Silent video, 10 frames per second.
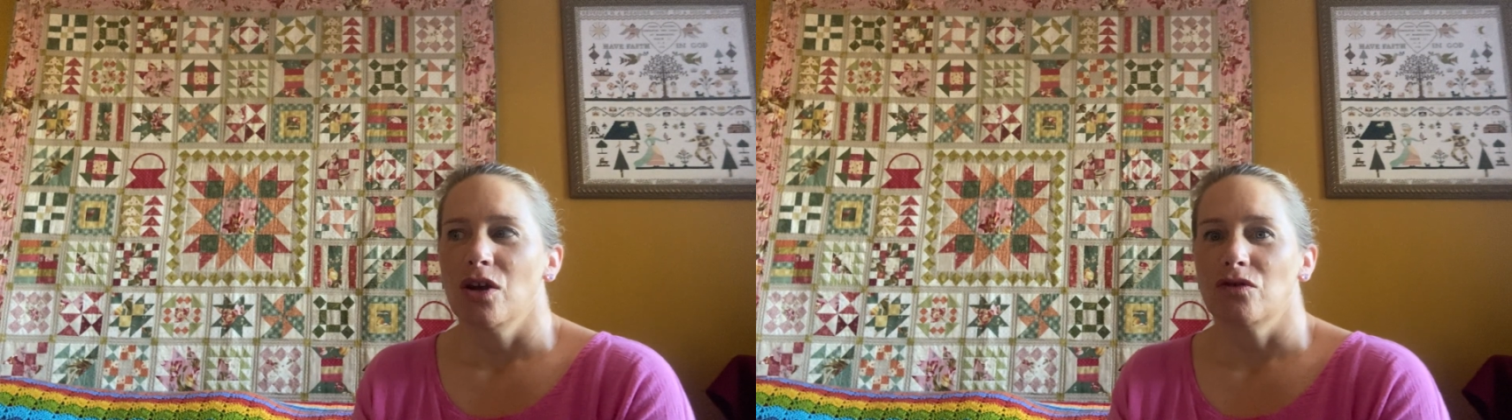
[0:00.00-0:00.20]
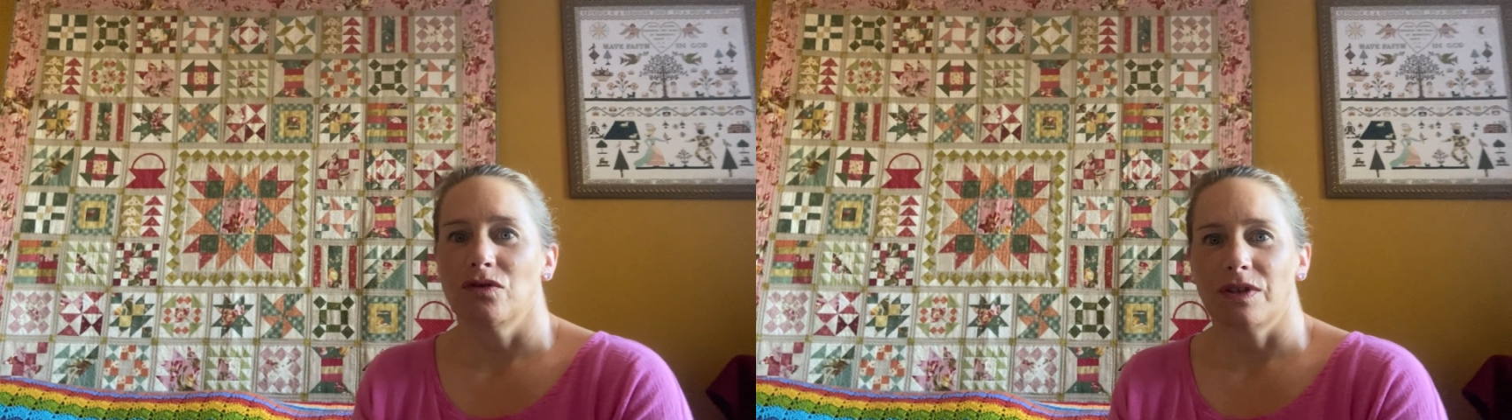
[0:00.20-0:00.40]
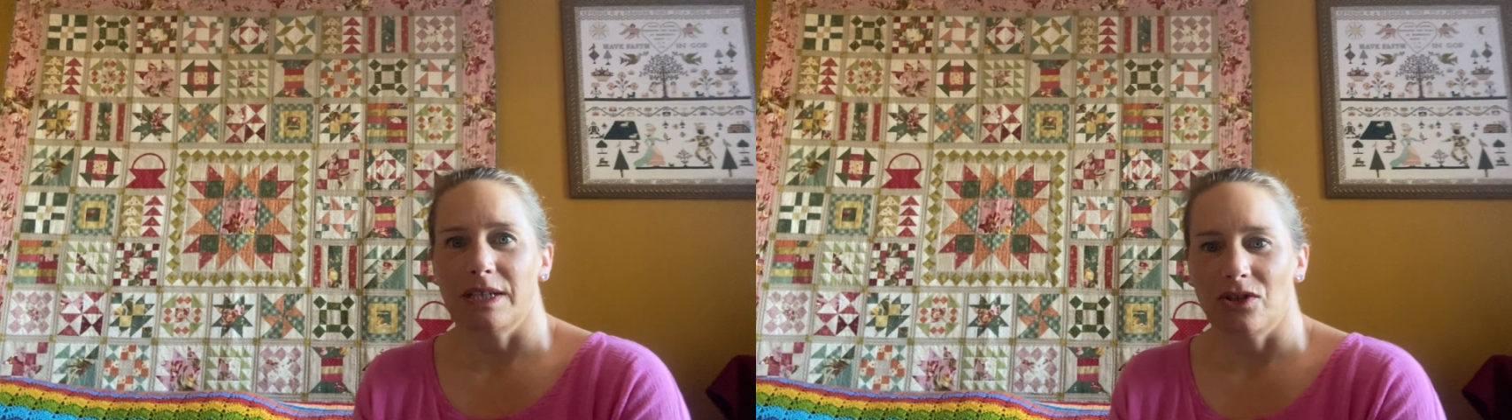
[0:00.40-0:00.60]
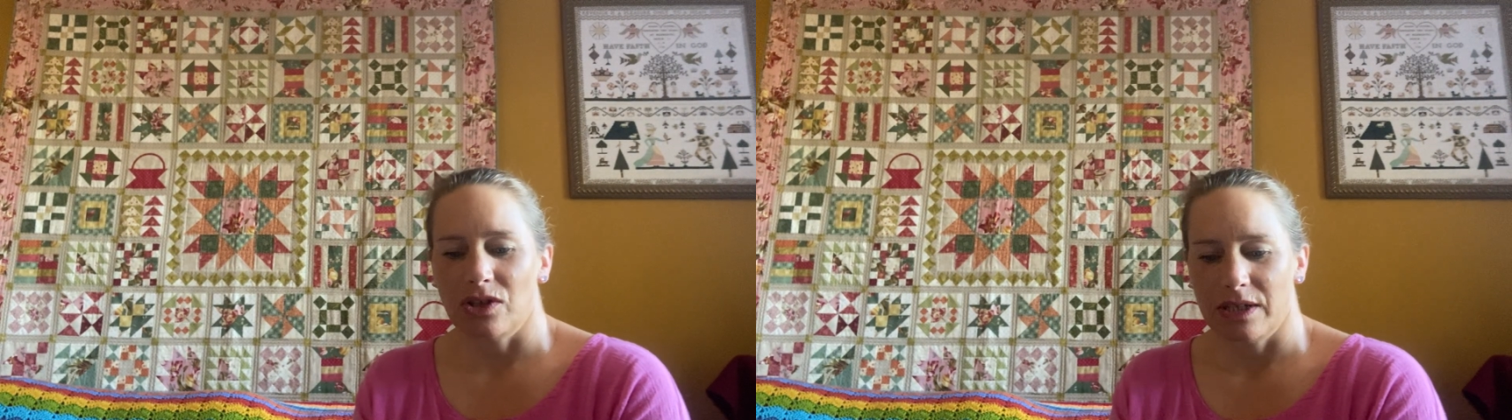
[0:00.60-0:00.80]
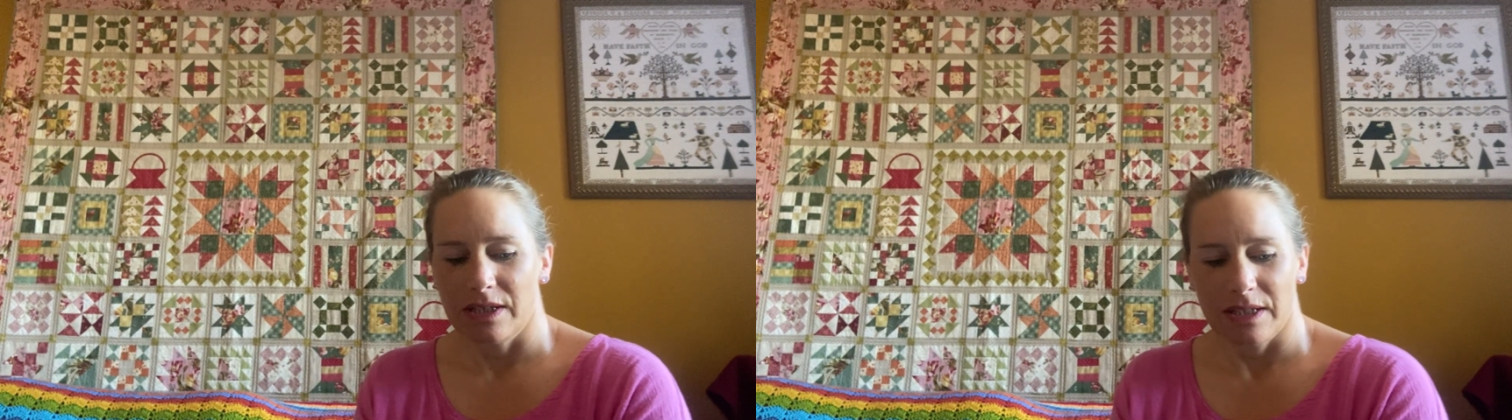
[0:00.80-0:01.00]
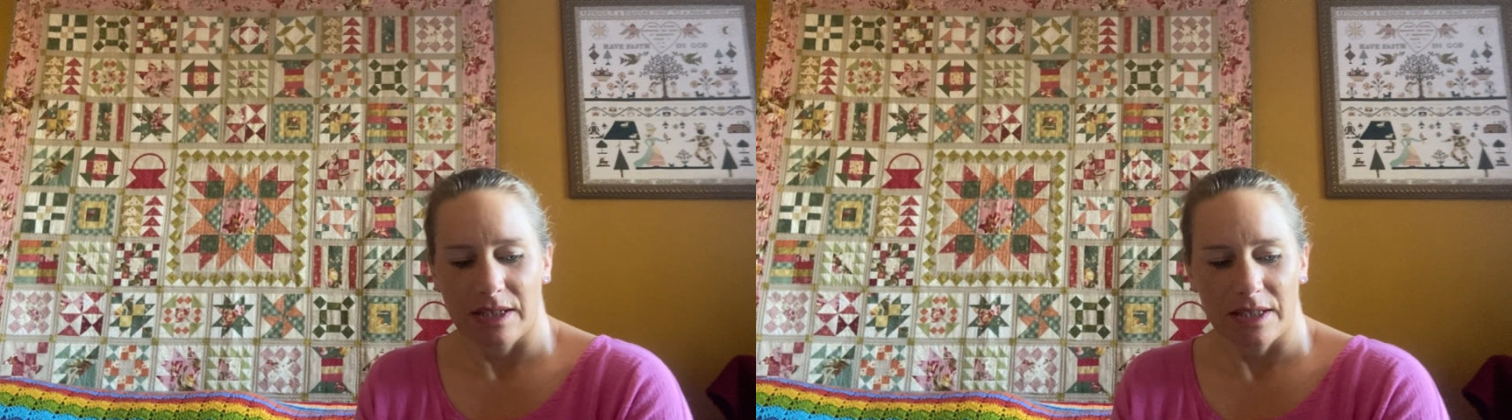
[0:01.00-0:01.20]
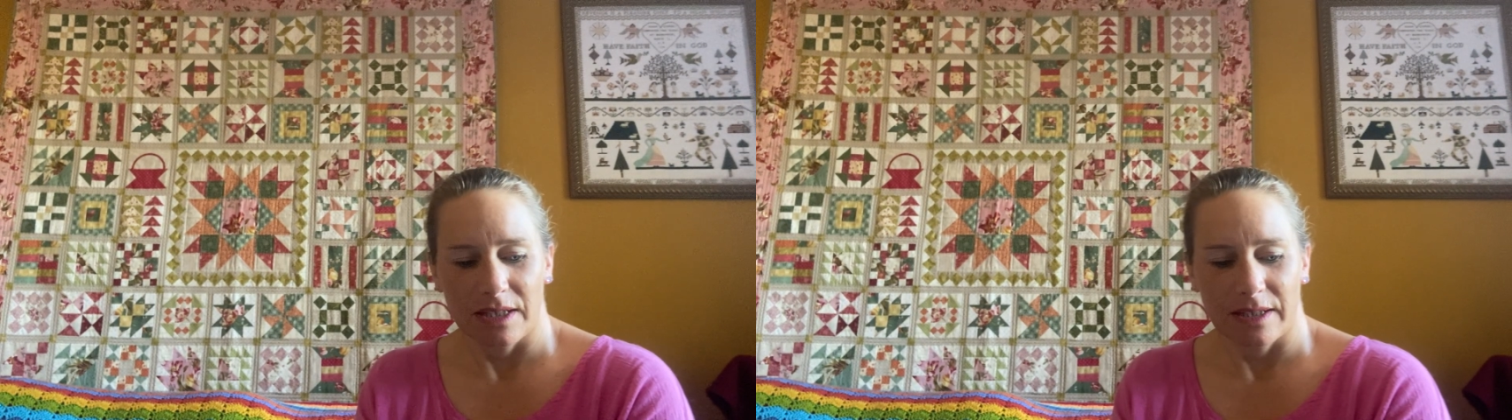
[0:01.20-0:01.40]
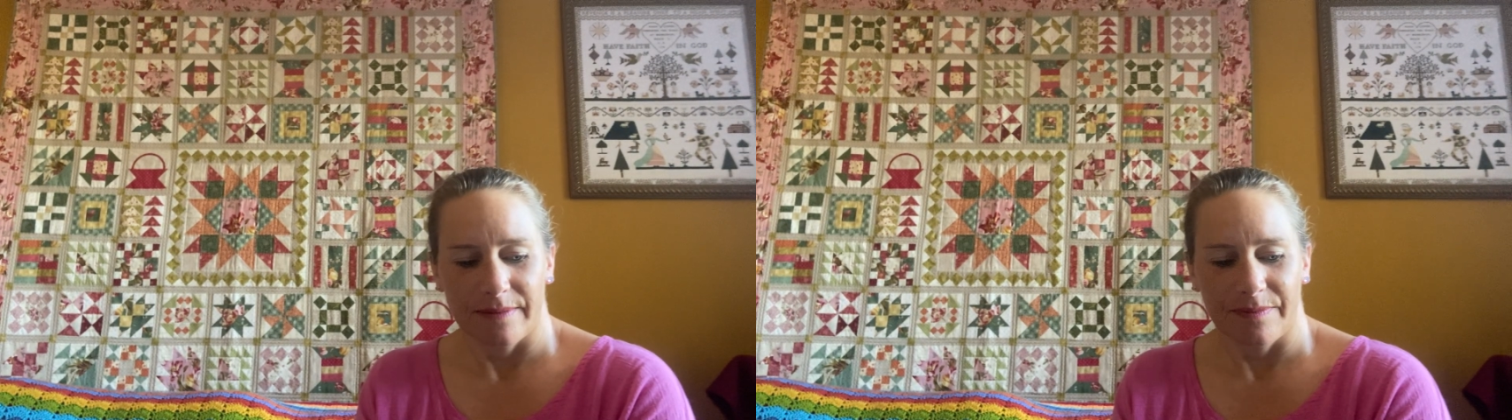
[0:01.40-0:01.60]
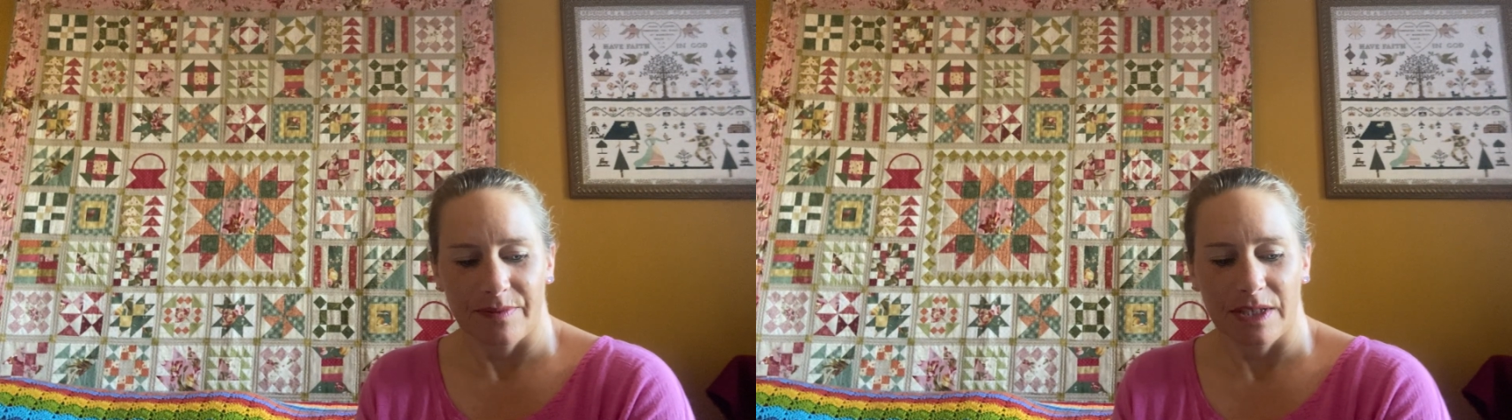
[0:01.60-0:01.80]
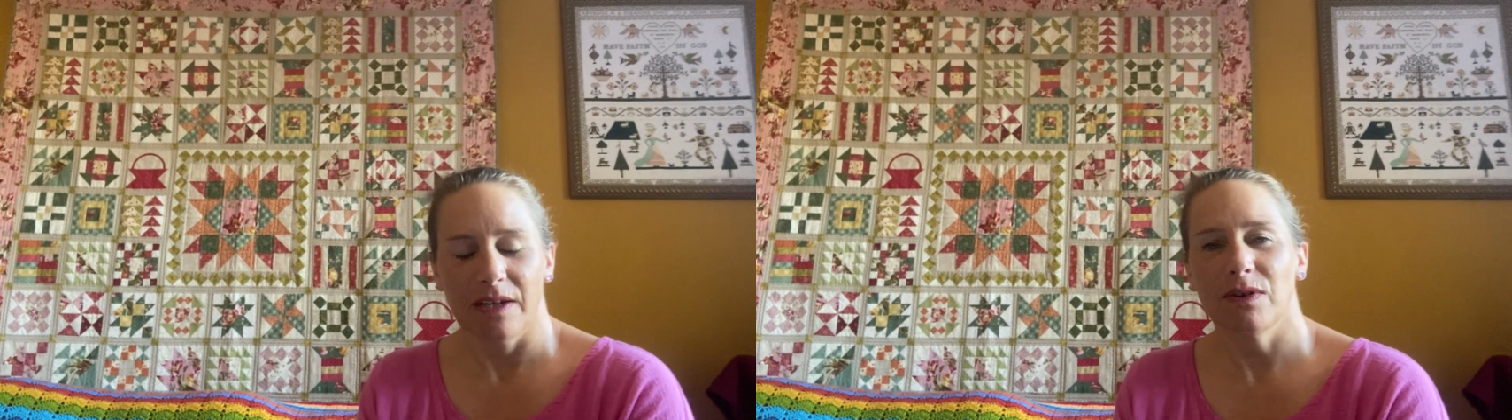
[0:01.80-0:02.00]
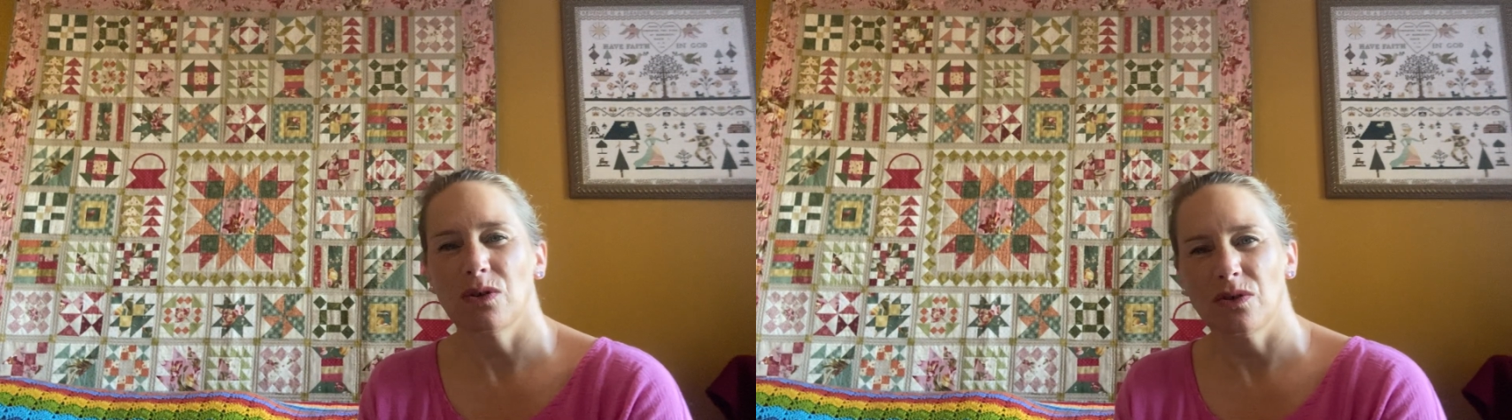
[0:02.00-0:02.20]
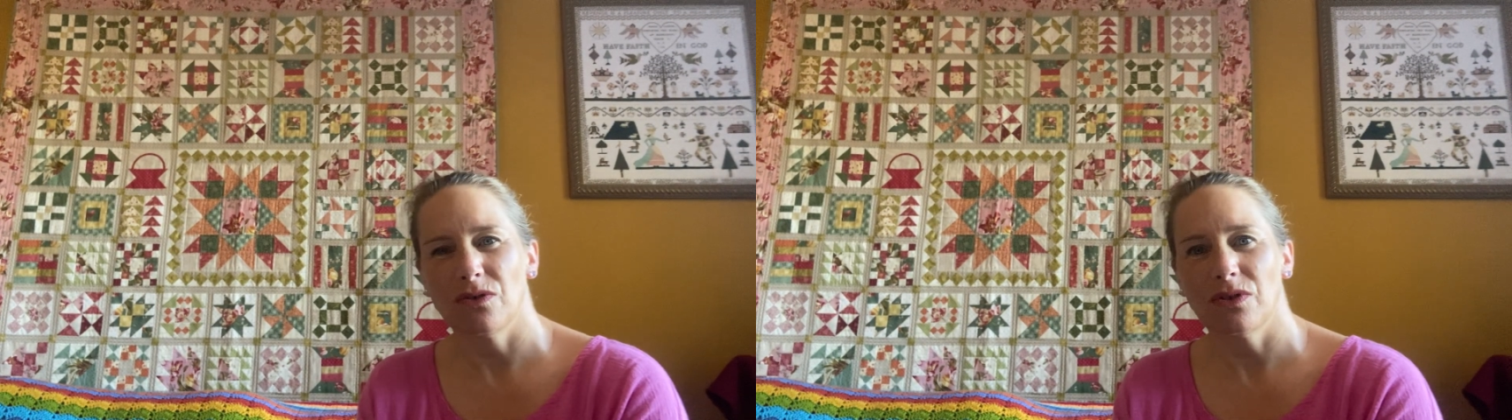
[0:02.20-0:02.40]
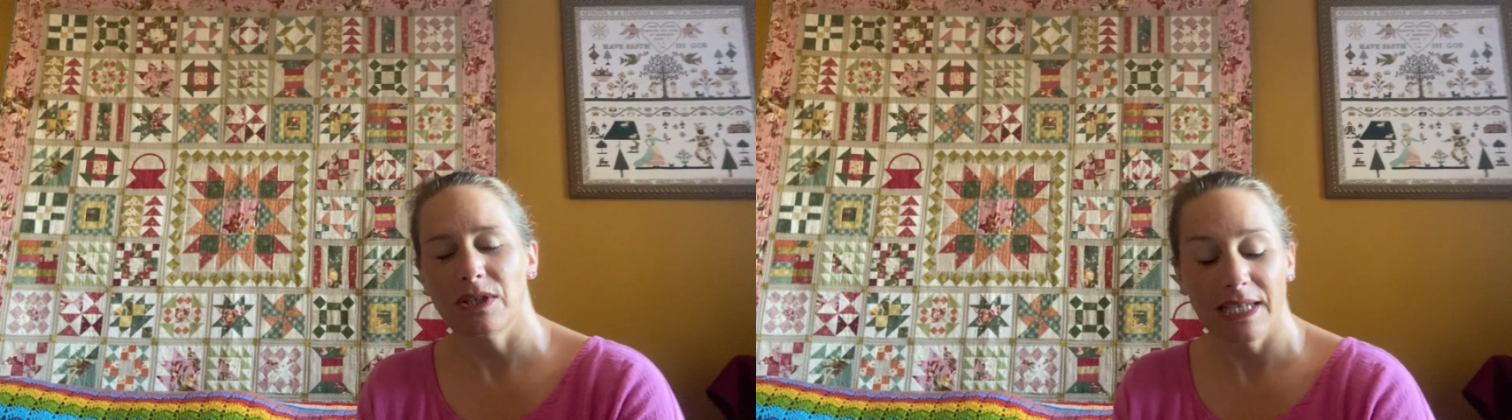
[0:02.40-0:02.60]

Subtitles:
Cross-stitching. Have I got to cross-stitch?